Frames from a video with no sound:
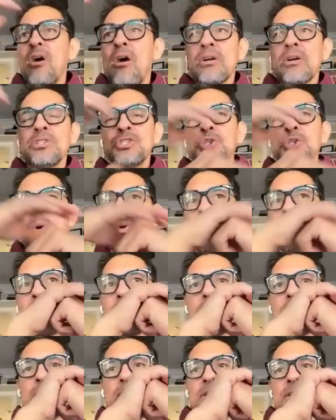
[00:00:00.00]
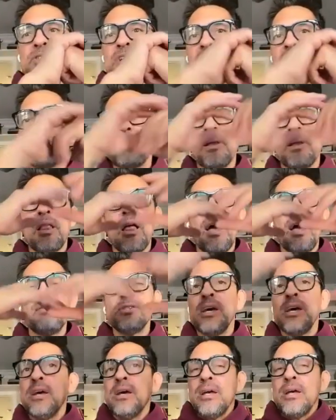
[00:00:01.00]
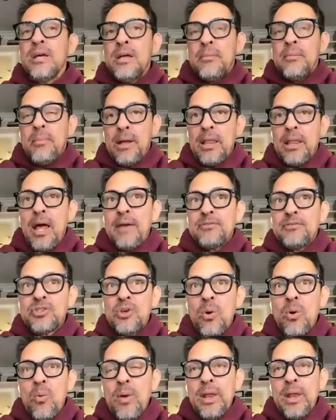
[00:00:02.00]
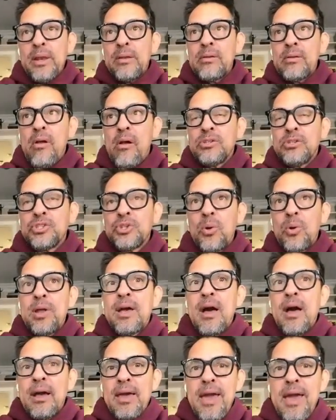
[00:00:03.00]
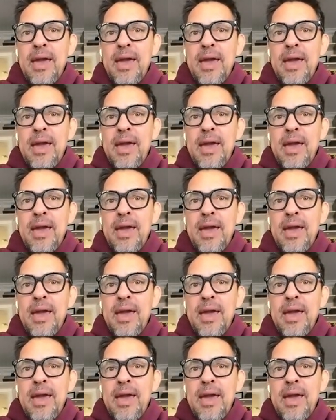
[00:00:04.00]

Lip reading: dog and Shorty completely changed my life. So when Shorty got